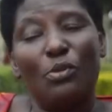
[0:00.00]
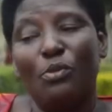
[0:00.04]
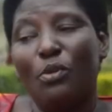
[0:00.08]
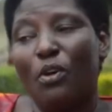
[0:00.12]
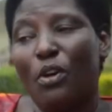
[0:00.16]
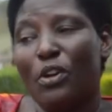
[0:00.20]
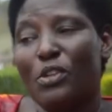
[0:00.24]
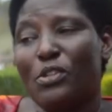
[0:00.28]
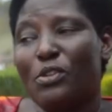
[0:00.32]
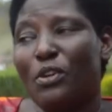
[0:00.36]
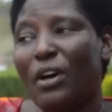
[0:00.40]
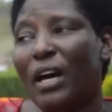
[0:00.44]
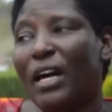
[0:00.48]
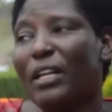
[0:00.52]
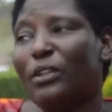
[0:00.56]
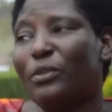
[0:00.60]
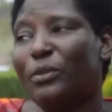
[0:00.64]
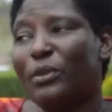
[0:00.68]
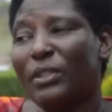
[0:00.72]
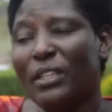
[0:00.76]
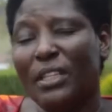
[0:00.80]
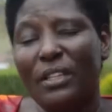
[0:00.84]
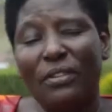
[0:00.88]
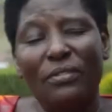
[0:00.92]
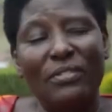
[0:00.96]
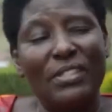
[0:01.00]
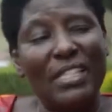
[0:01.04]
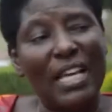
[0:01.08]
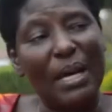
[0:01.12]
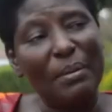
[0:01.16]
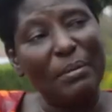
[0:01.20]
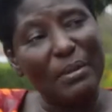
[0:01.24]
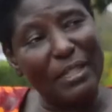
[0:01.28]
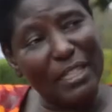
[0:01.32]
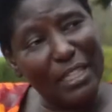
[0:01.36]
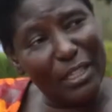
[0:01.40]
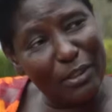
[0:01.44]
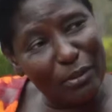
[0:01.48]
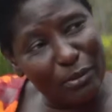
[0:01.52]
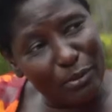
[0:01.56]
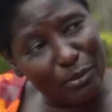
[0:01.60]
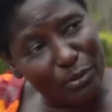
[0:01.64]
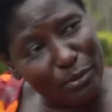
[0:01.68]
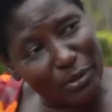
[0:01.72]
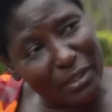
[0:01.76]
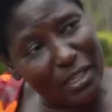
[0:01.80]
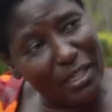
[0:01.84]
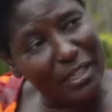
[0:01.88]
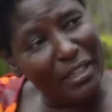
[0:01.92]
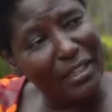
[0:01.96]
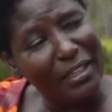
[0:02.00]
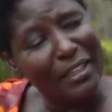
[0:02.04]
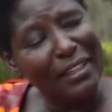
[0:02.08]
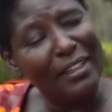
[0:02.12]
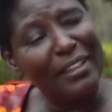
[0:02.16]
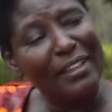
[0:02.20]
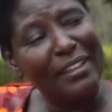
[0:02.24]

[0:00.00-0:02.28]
we also had to give something to the